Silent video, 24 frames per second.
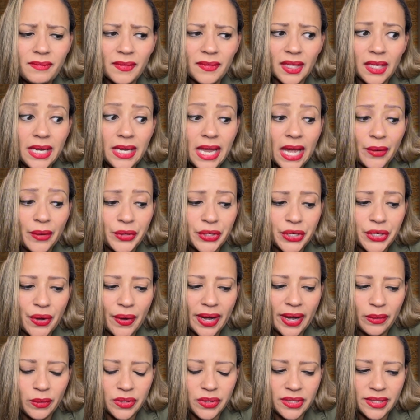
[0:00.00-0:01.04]
Now, I
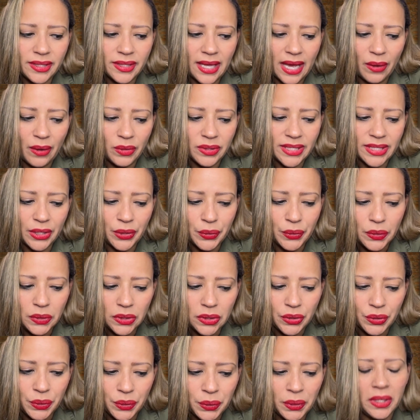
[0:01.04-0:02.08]
was at
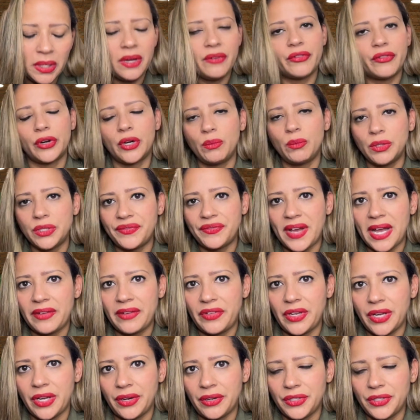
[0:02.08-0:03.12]
Hulu for almost 5
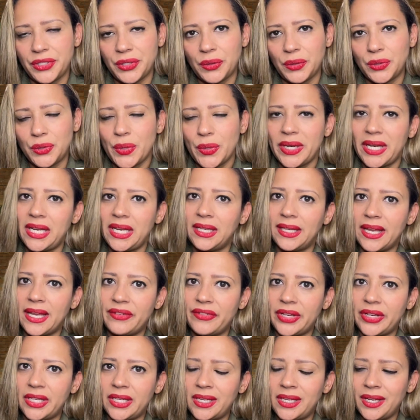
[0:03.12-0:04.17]
years, so
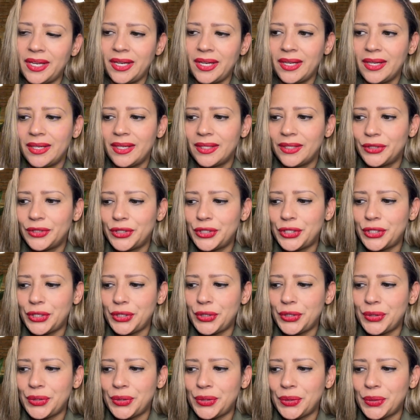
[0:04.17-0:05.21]
2011
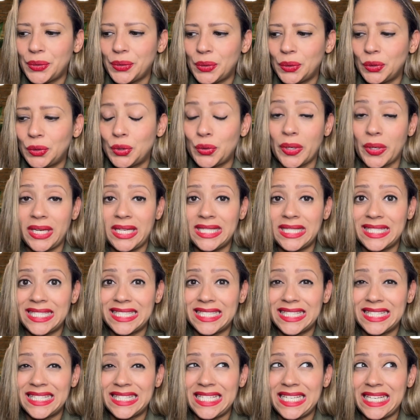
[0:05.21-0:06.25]
to
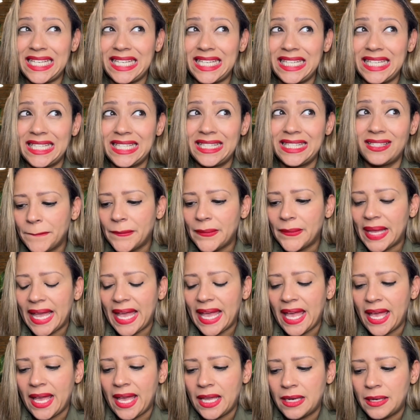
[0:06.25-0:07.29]
2016.
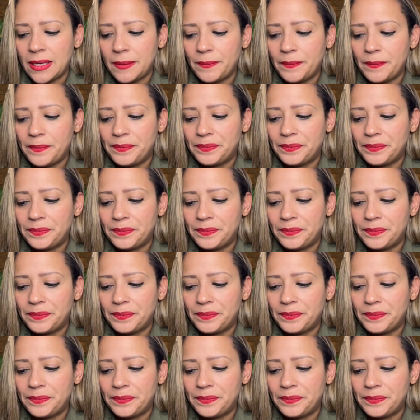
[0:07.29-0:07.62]
And,